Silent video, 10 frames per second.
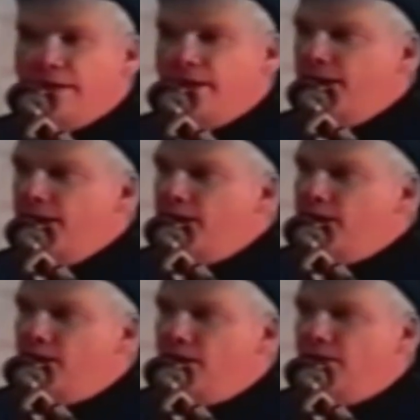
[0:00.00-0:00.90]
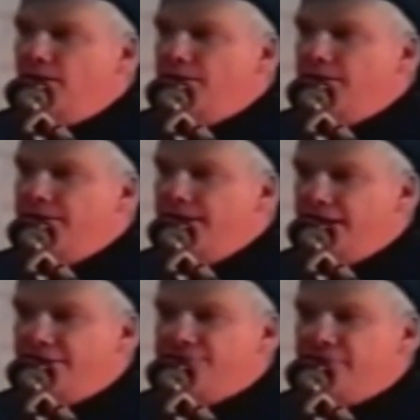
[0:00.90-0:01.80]
Okay. Uh,
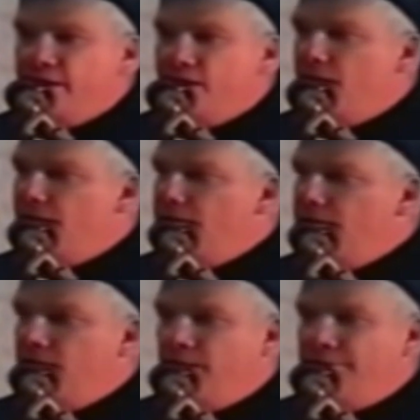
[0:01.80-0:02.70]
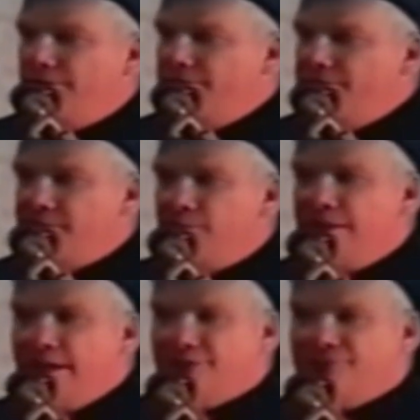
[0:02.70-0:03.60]
yes, they are. Uh, the
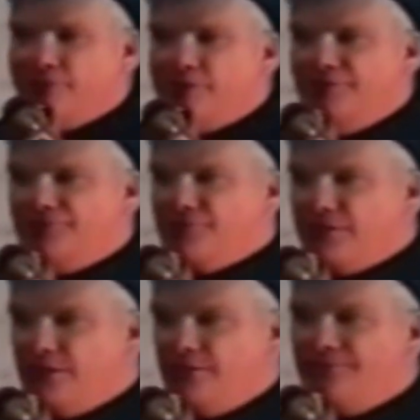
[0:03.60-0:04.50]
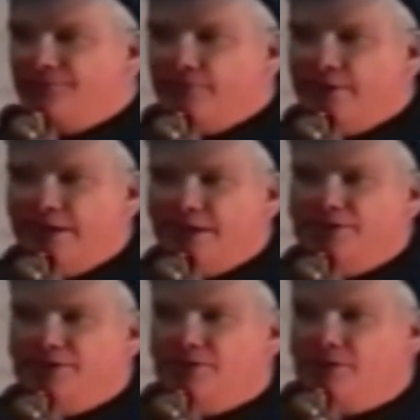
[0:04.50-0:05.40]
gentleman asked, are these tunnels
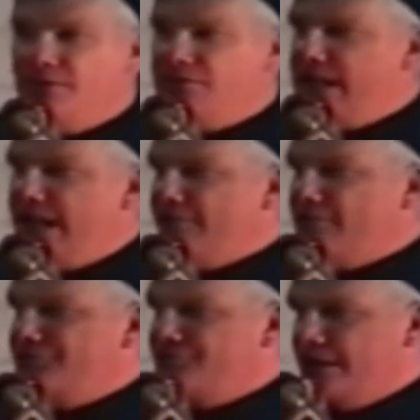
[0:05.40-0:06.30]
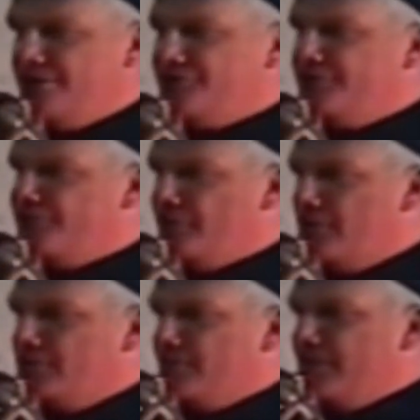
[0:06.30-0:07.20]
connected to large caverns? Yes, these
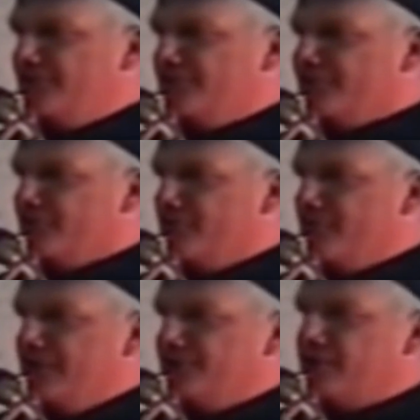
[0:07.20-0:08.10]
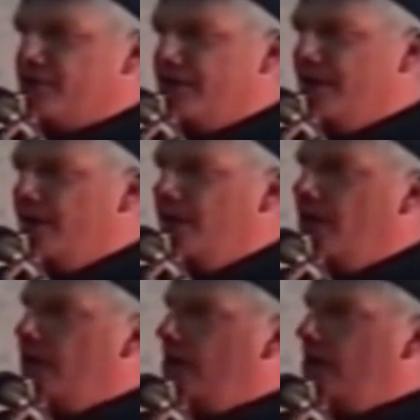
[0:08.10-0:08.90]
large bases are basically